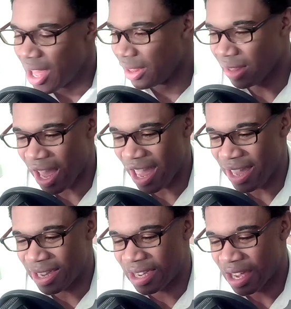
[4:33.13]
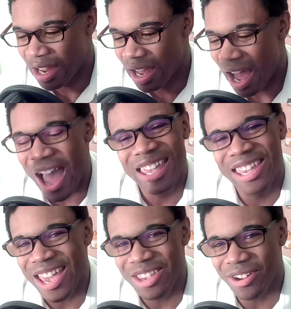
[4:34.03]
Like, I
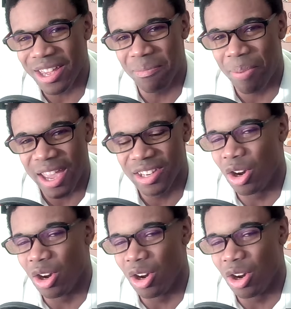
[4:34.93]
get you're getting paid